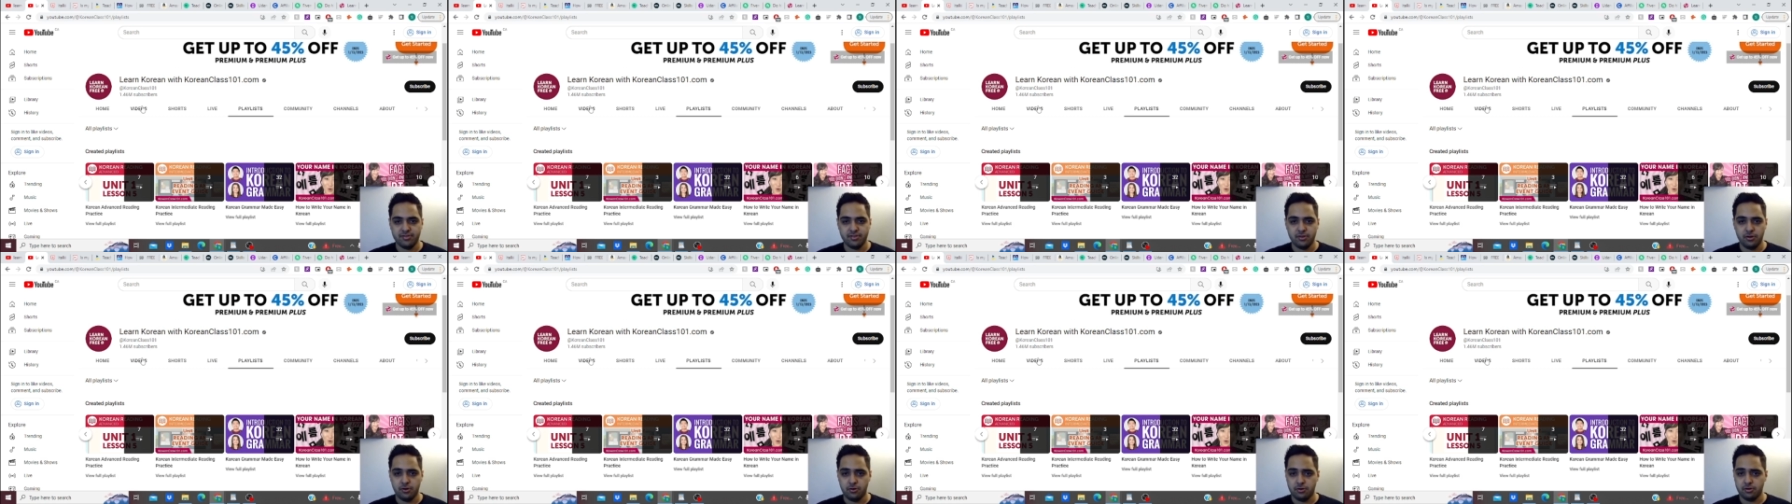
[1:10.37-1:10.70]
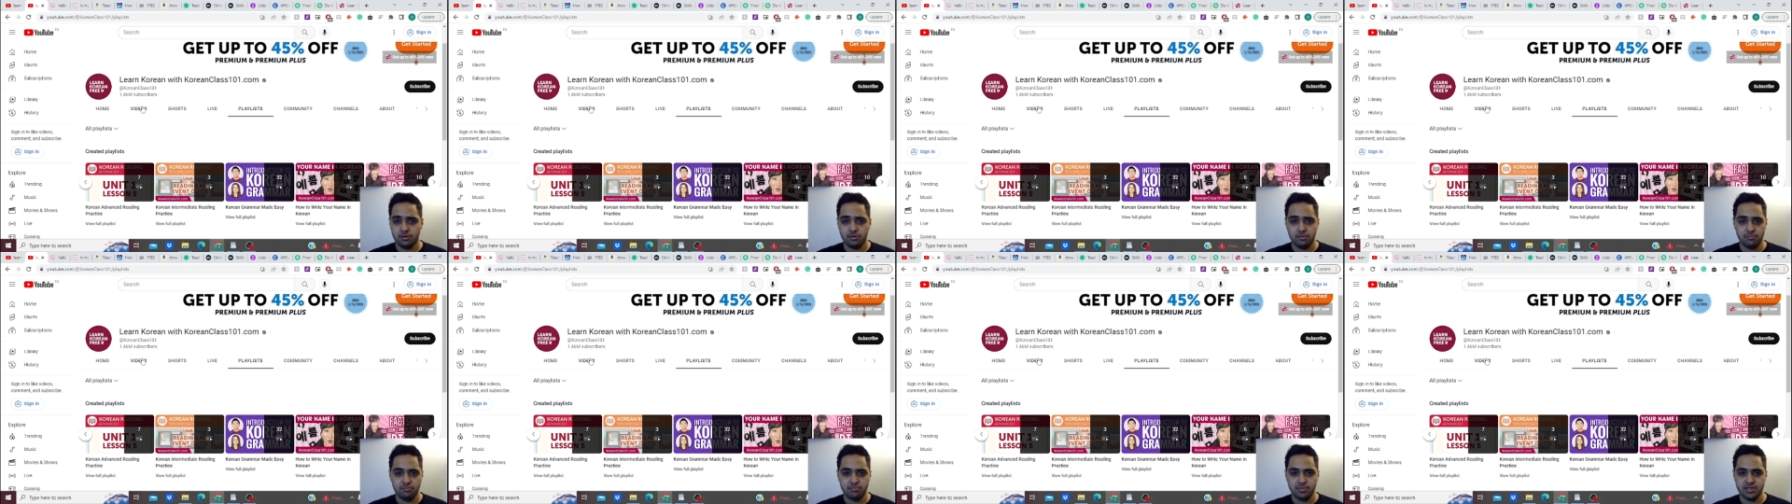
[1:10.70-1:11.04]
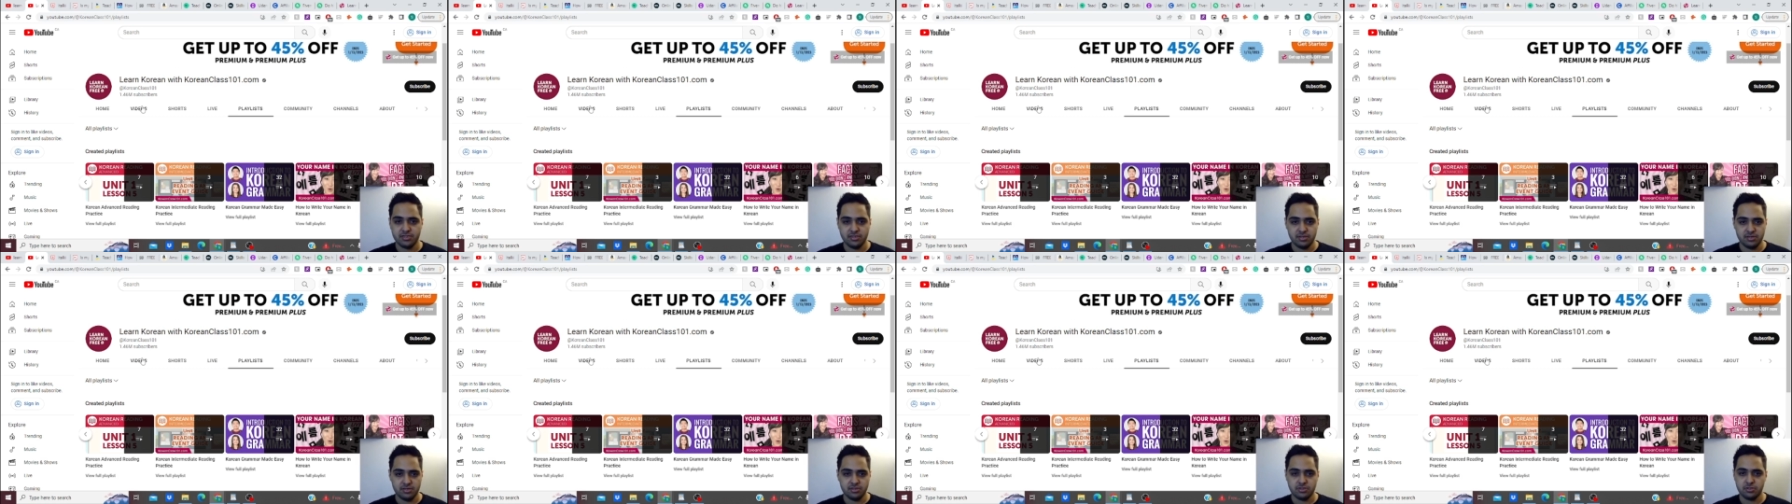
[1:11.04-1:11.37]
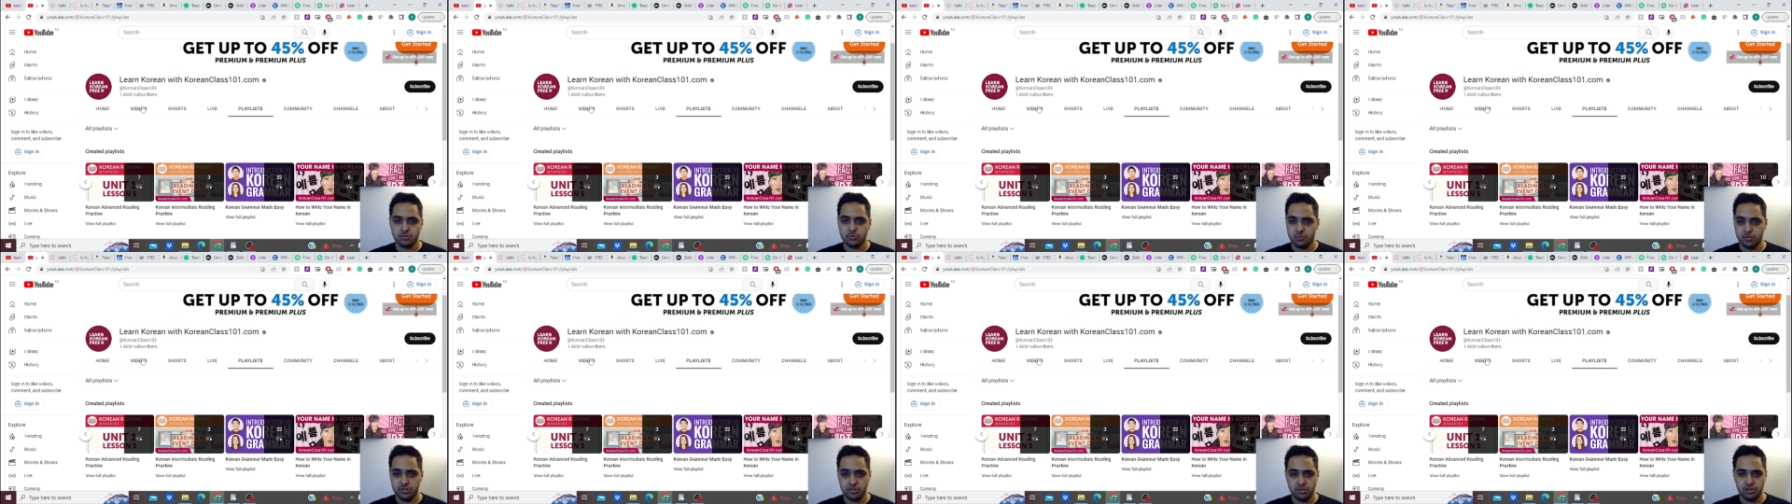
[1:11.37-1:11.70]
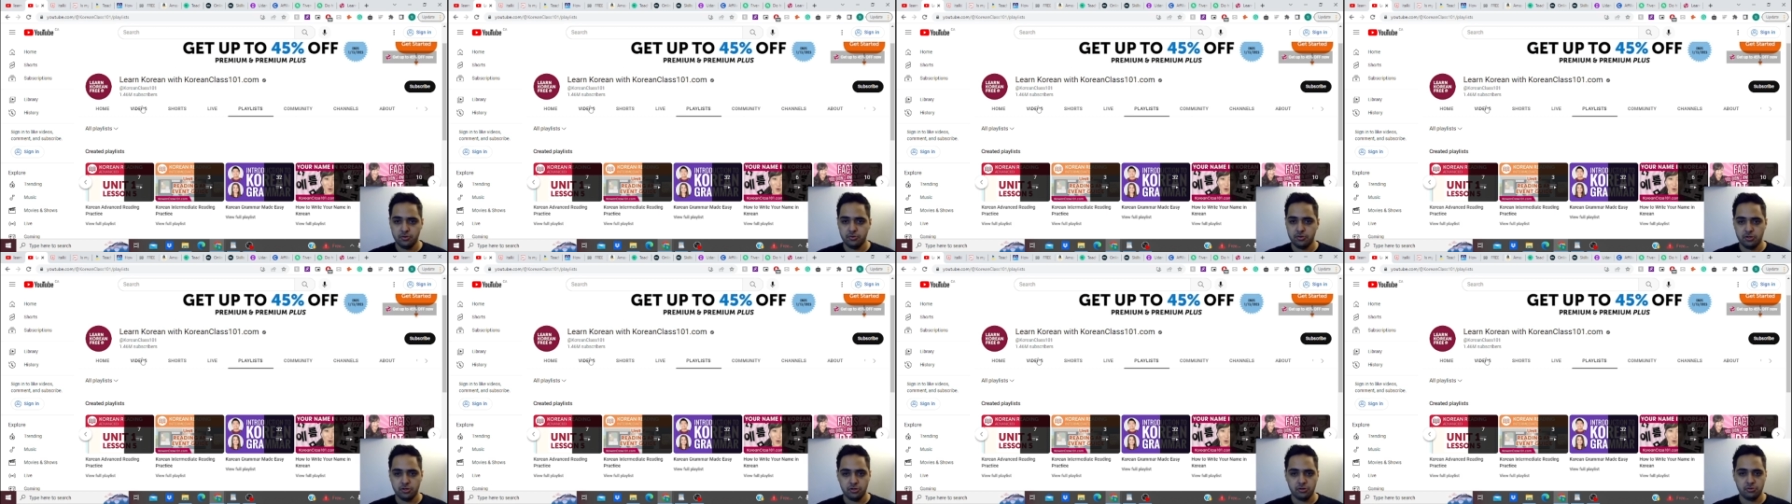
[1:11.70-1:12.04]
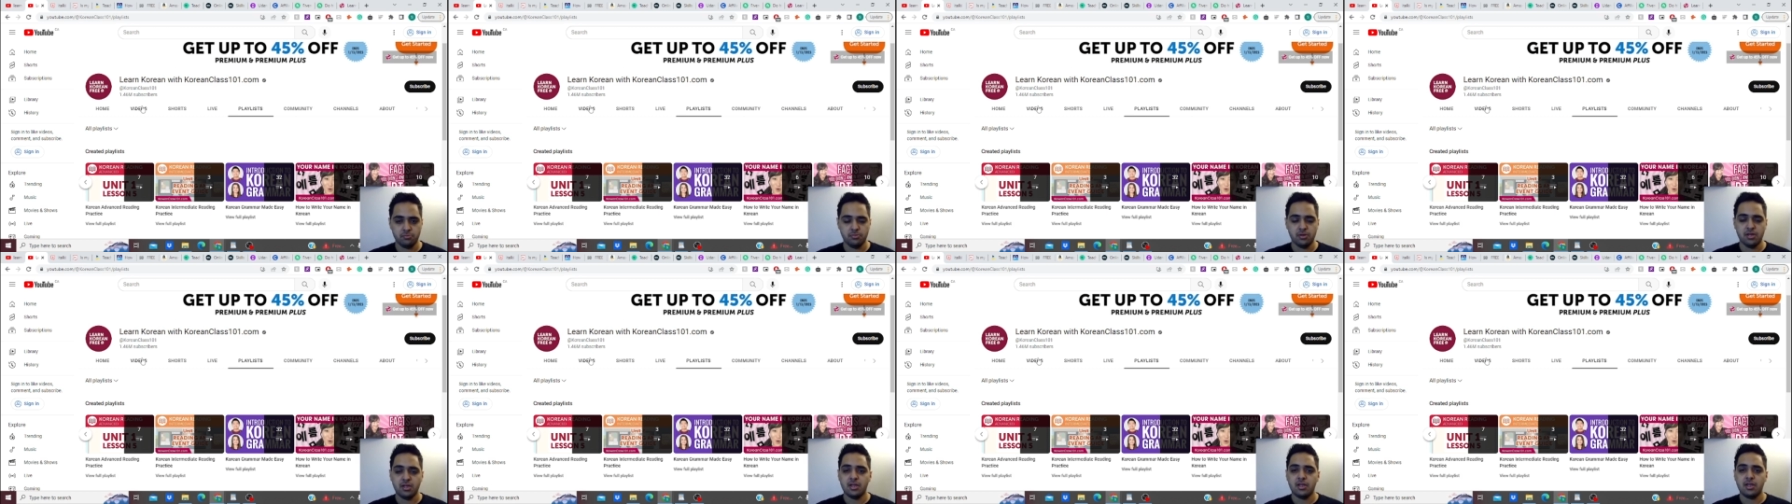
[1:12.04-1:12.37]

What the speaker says: your business with YouTube,